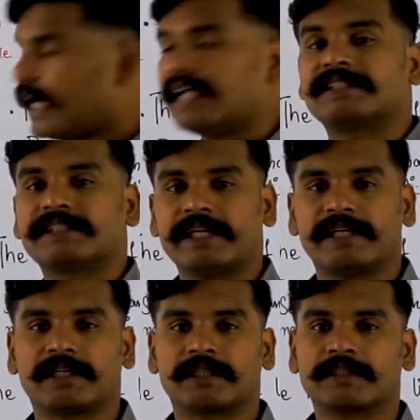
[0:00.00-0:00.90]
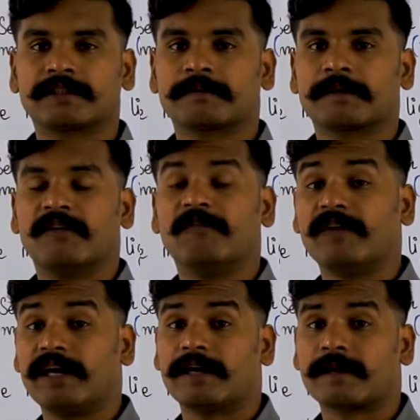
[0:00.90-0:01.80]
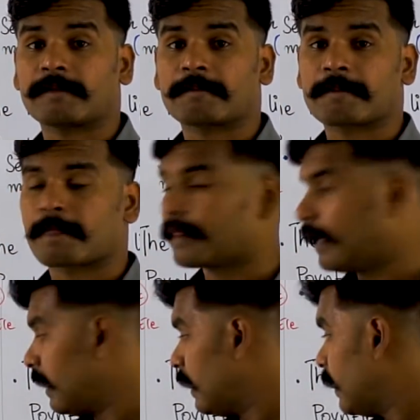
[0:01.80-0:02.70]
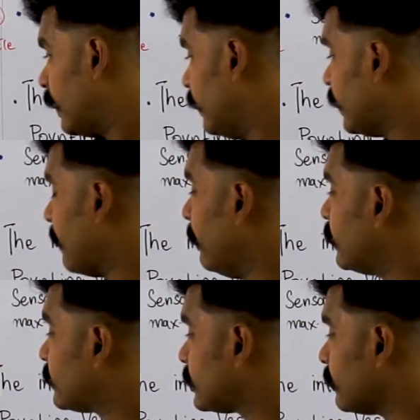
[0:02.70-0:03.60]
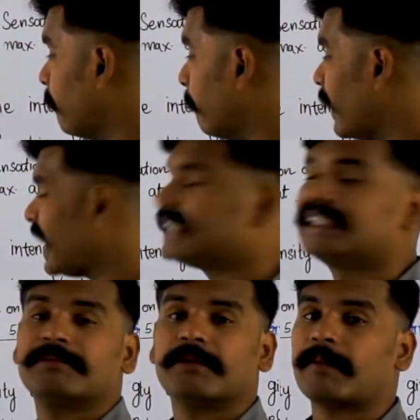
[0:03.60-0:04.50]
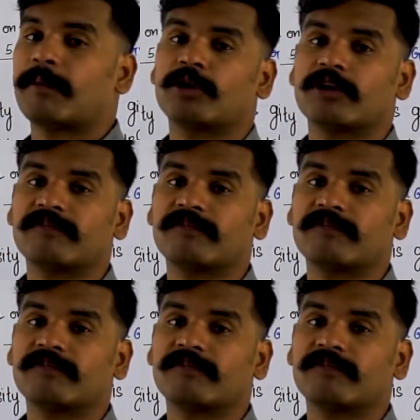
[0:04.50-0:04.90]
that state where it emits maximum amount